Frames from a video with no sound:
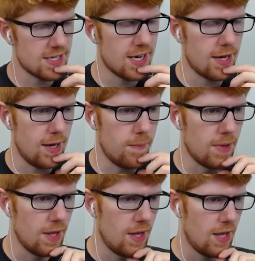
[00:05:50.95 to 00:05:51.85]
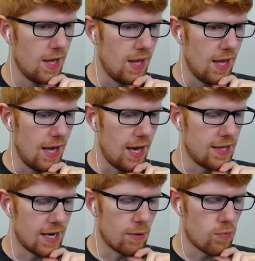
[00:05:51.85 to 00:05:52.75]
time. And
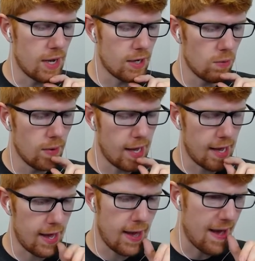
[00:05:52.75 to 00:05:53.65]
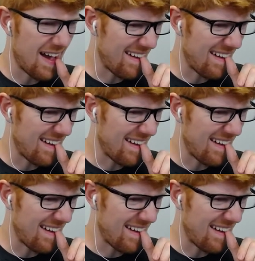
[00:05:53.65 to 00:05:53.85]
then I ran away.